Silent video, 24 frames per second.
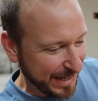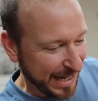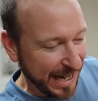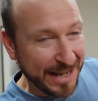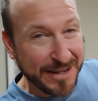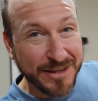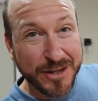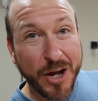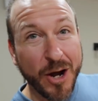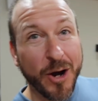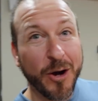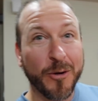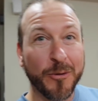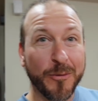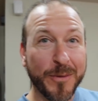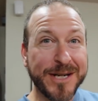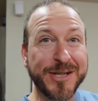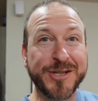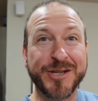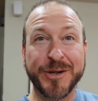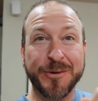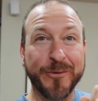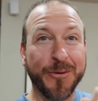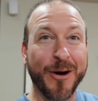And no,
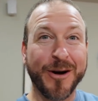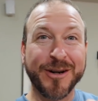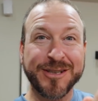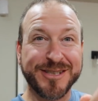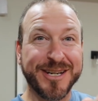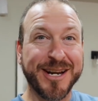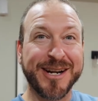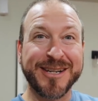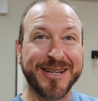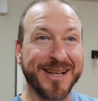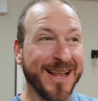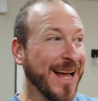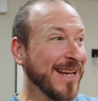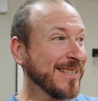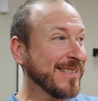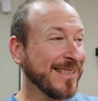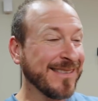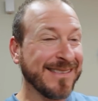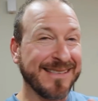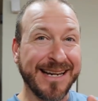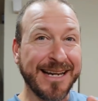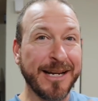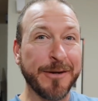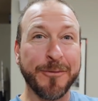when she wore
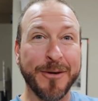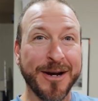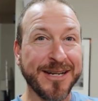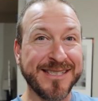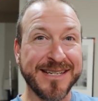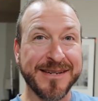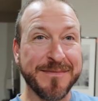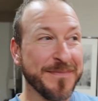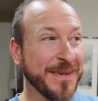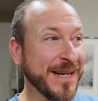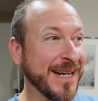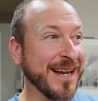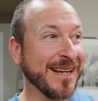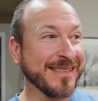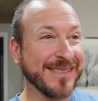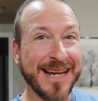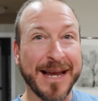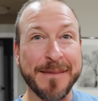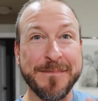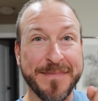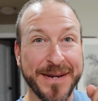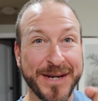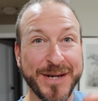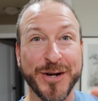sunglasses, it wasn't because
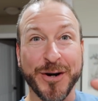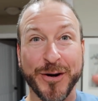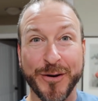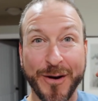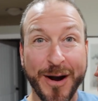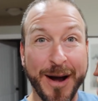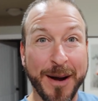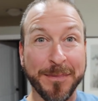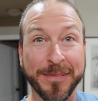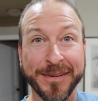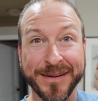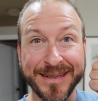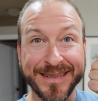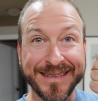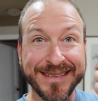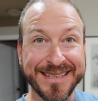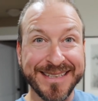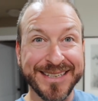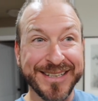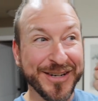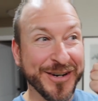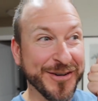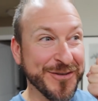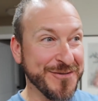I beat her up
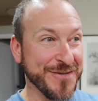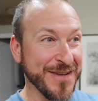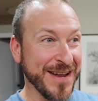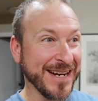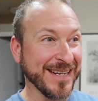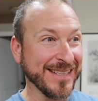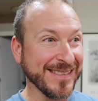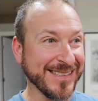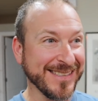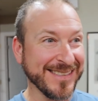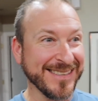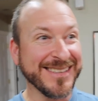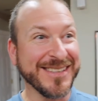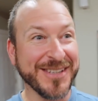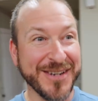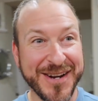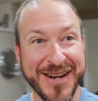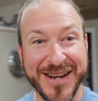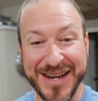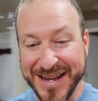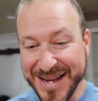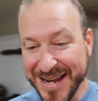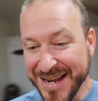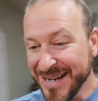in her face.
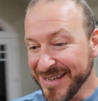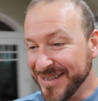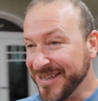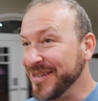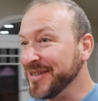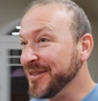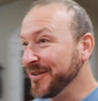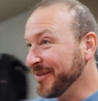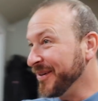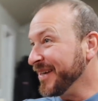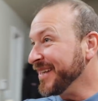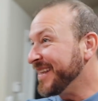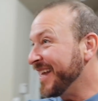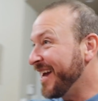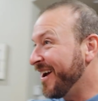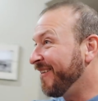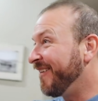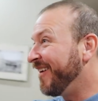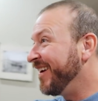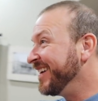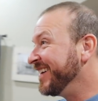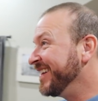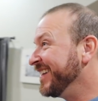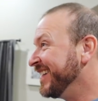You know, did you read
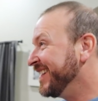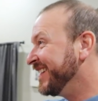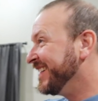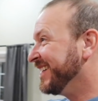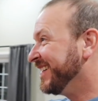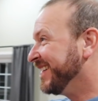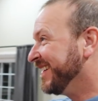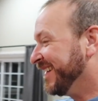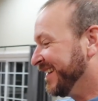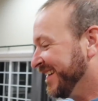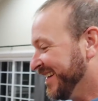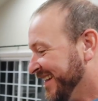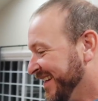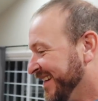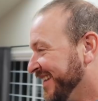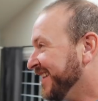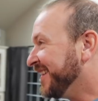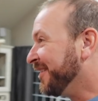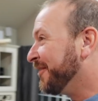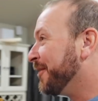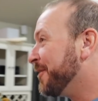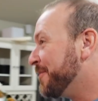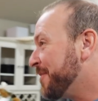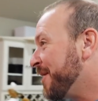that one? No.
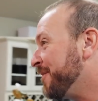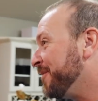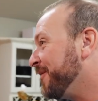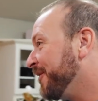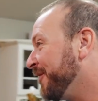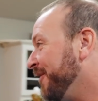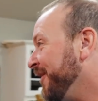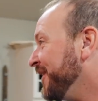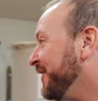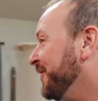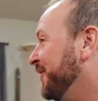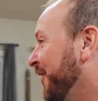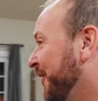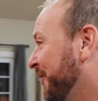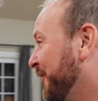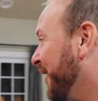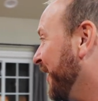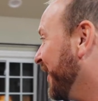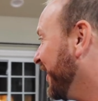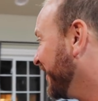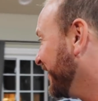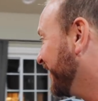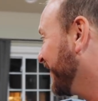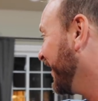The, remember when you were
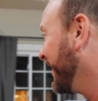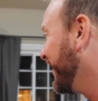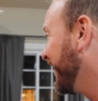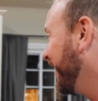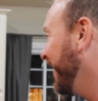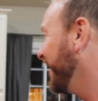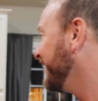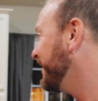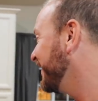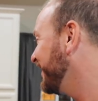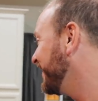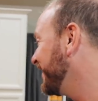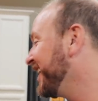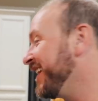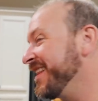wearing sunglasses, uh-huh.